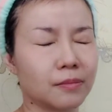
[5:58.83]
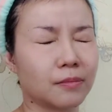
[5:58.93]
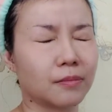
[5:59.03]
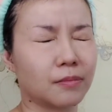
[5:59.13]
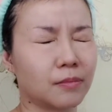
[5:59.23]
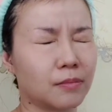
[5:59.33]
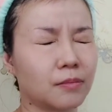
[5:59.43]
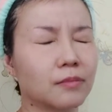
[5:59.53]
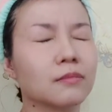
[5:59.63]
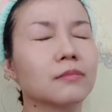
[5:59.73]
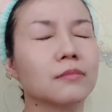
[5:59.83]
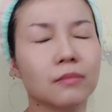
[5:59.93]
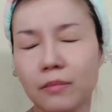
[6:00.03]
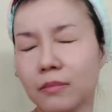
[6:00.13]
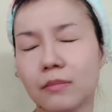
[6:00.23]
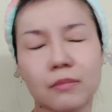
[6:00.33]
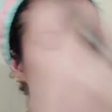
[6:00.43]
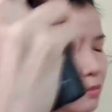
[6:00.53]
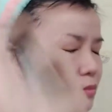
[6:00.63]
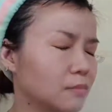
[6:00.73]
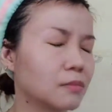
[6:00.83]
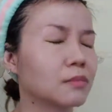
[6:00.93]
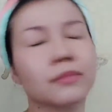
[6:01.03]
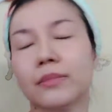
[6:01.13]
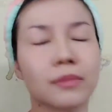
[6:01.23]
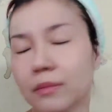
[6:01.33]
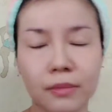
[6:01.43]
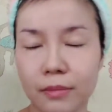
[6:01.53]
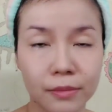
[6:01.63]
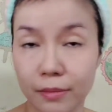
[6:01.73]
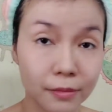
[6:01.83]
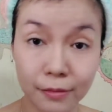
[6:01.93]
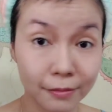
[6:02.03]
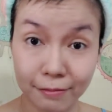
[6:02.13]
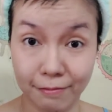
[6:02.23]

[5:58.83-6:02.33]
[no speech]